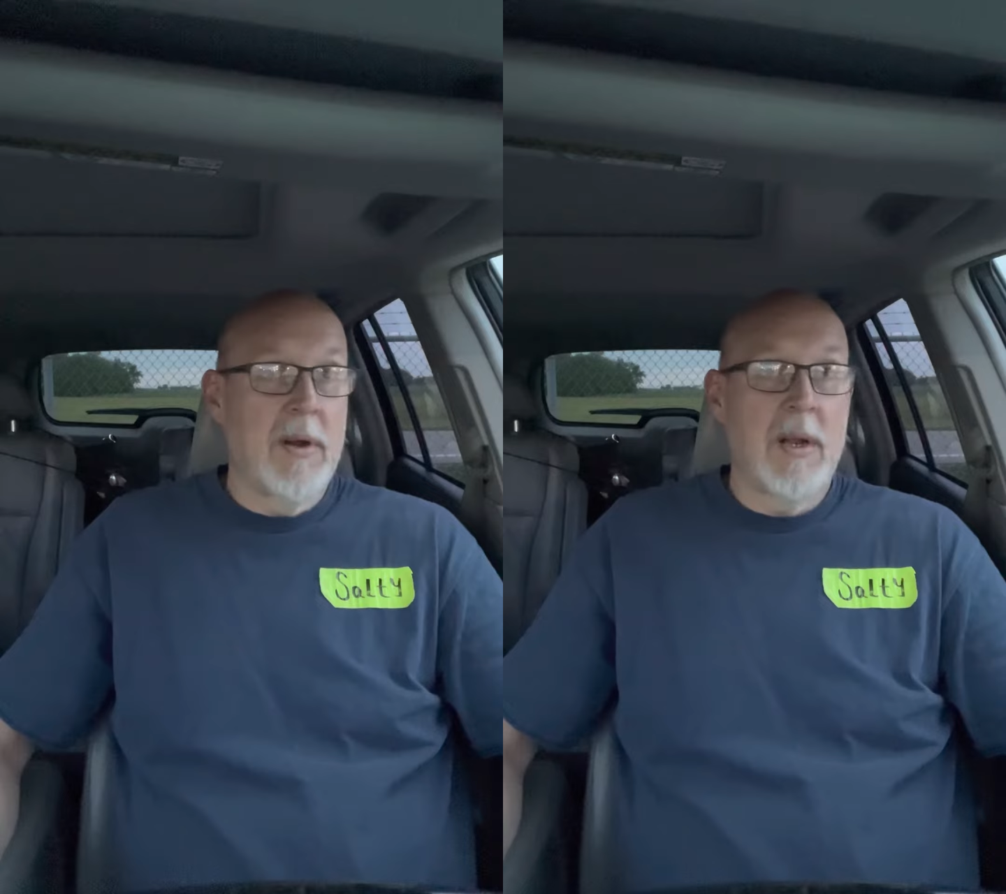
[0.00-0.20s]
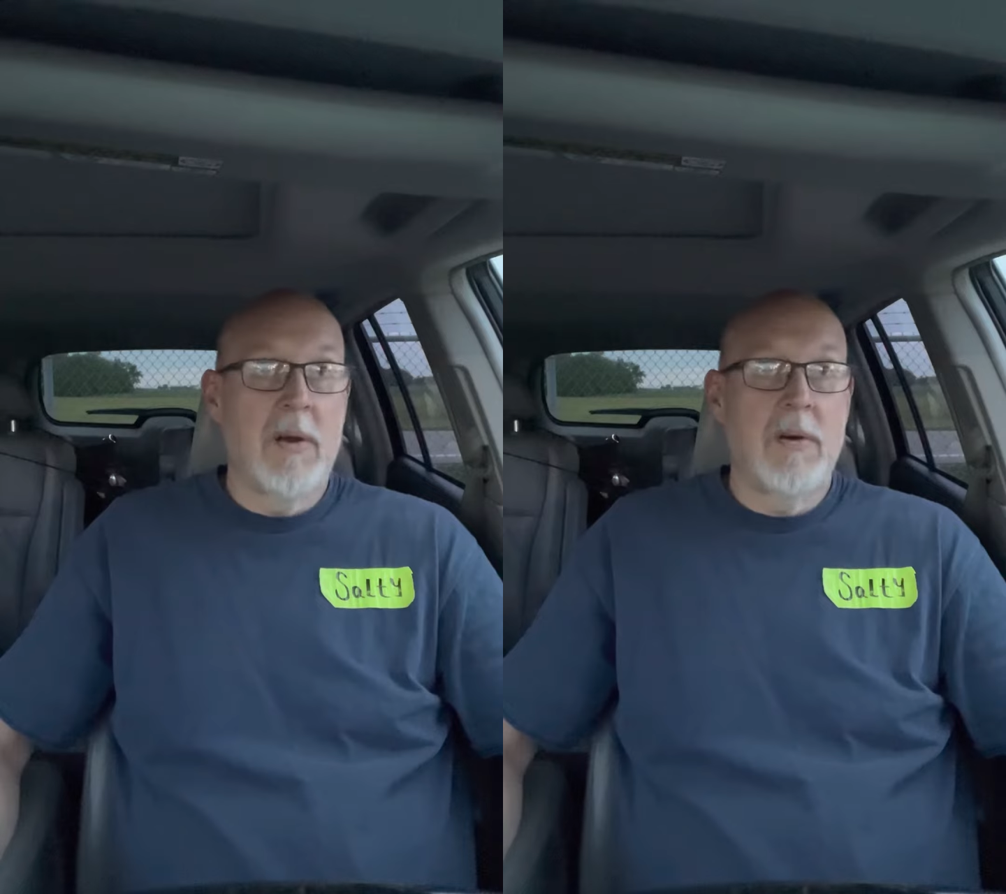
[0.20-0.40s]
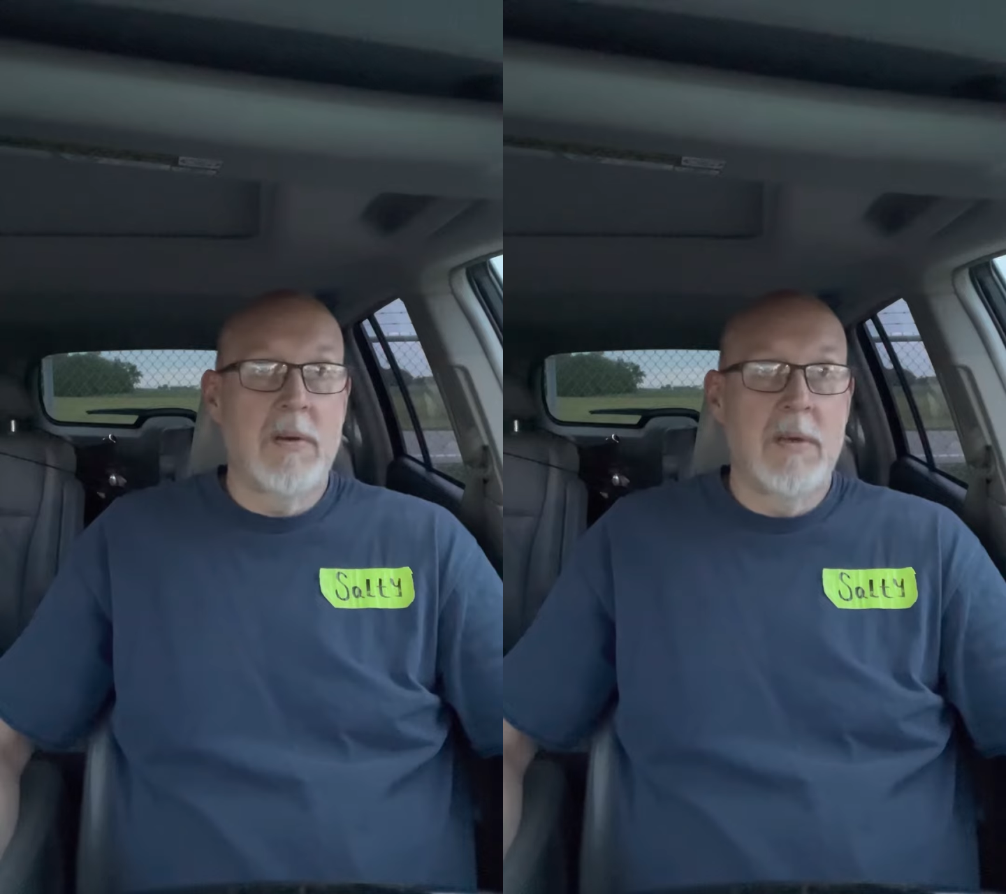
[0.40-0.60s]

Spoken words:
long.